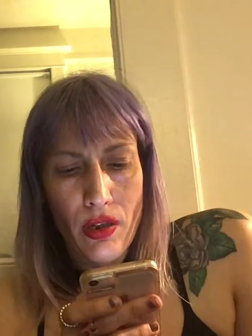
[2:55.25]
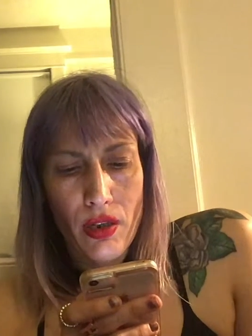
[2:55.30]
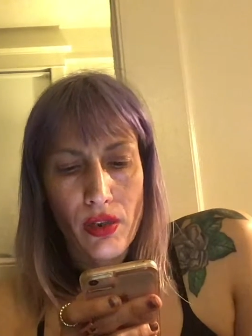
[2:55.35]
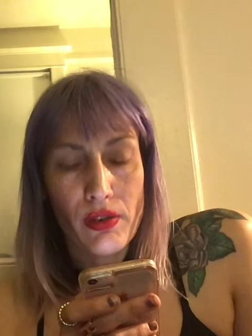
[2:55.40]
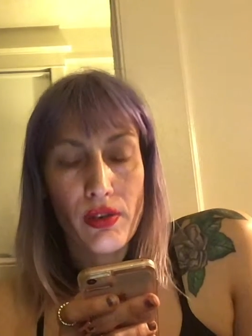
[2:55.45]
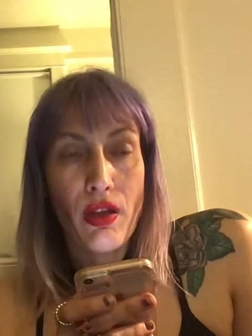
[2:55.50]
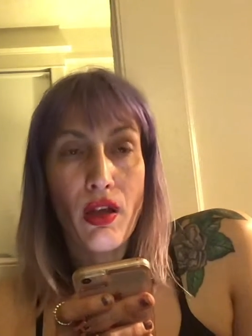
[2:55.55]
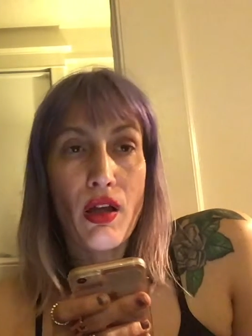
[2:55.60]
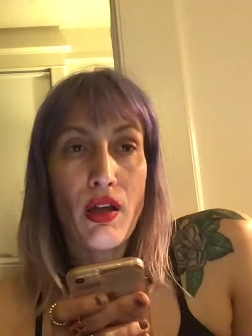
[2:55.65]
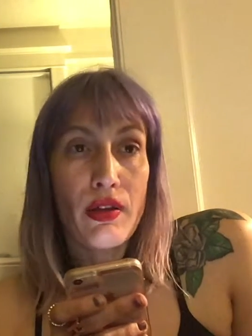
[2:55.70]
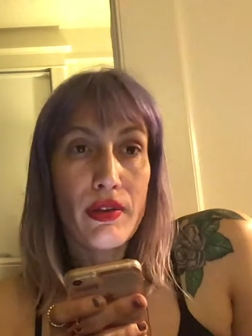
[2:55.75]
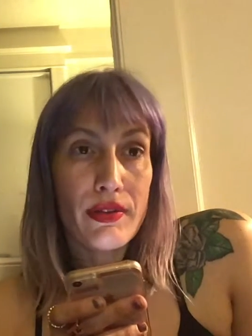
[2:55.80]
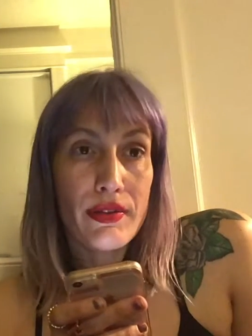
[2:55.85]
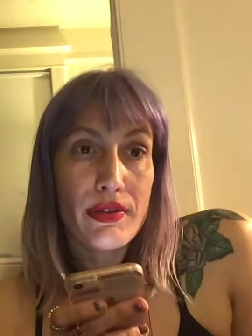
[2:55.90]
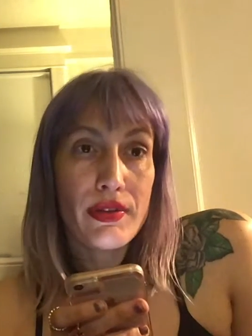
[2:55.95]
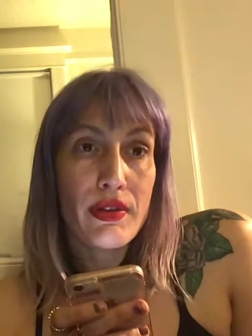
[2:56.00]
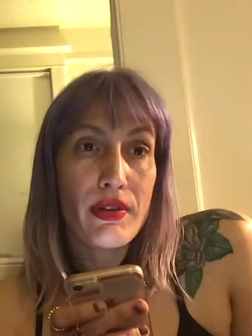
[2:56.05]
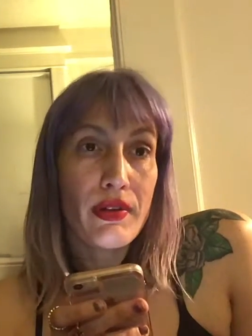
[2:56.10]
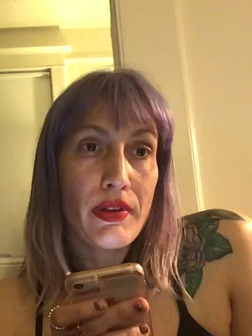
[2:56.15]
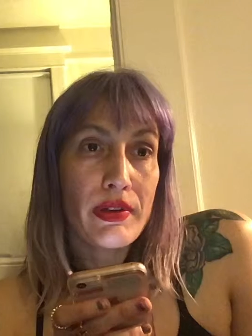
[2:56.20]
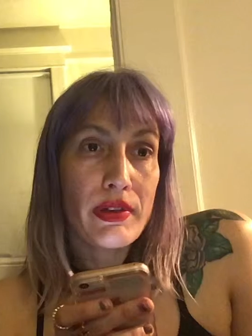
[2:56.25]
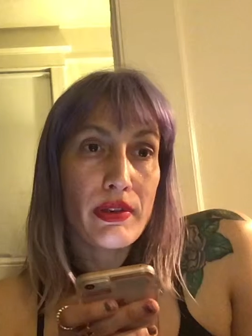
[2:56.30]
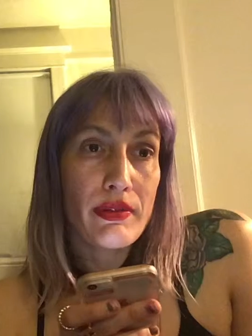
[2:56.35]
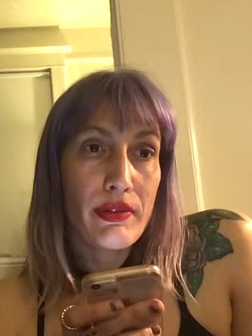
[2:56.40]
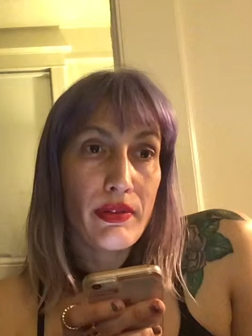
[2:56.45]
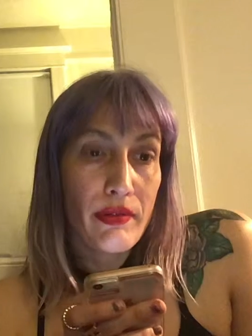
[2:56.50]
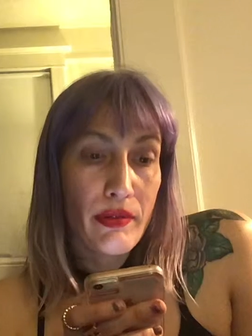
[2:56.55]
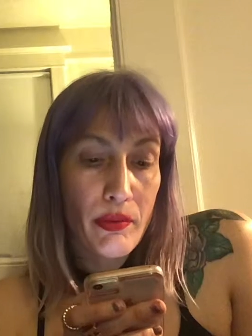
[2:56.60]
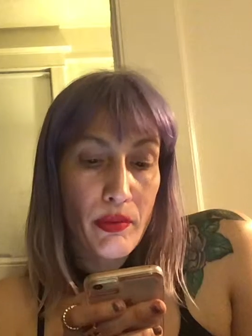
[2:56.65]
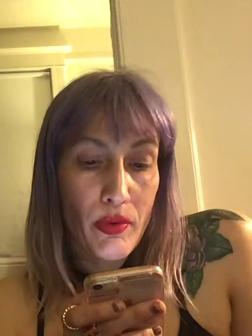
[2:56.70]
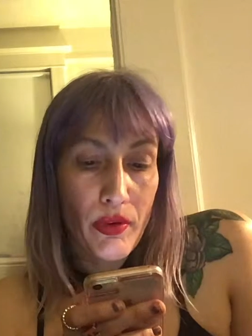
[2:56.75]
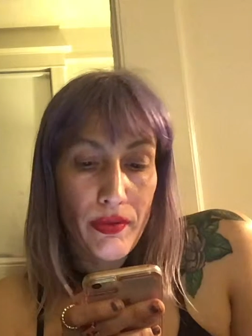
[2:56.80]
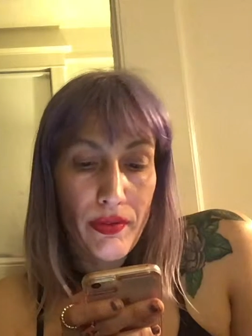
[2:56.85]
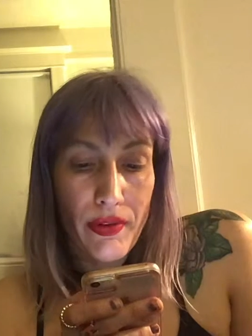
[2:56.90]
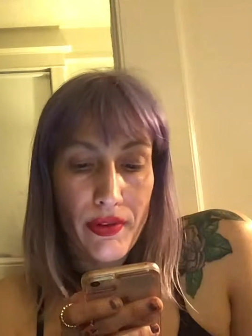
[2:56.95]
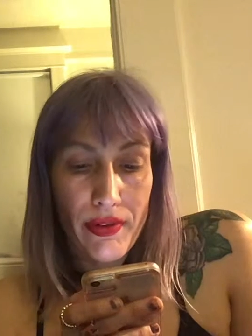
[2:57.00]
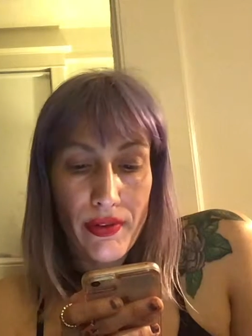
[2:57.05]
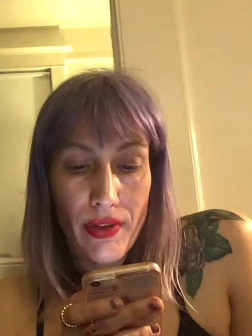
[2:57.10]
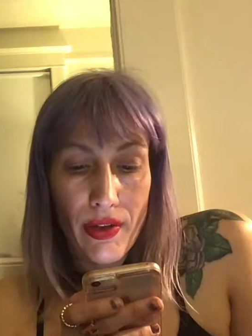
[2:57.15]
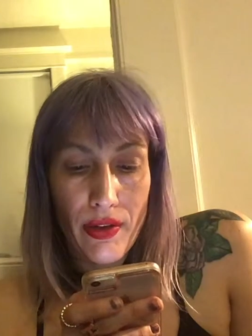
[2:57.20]
A long series of living
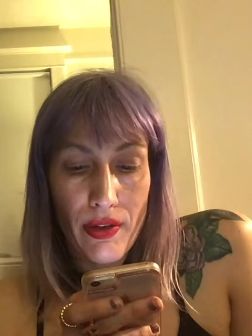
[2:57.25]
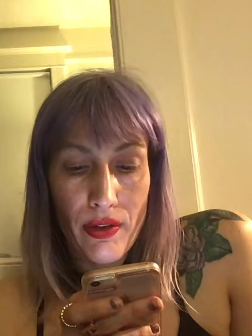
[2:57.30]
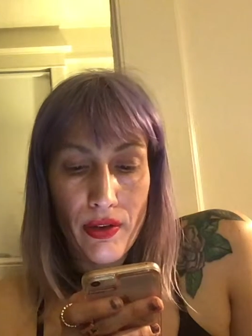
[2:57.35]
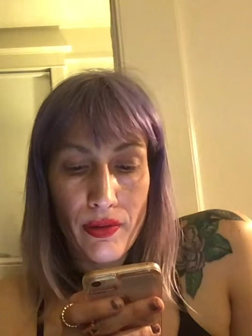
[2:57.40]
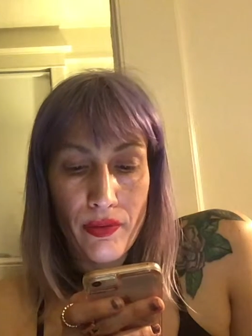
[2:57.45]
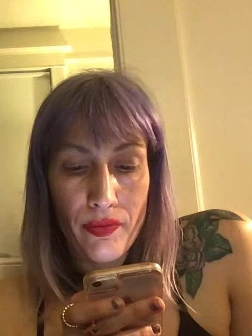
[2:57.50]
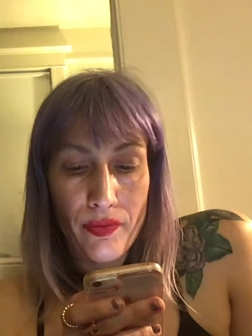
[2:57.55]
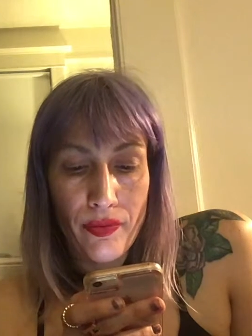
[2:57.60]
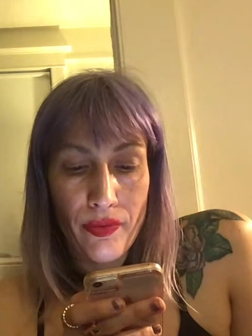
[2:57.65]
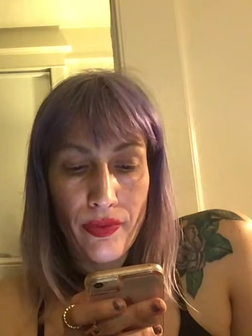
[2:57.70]
boyfriends later,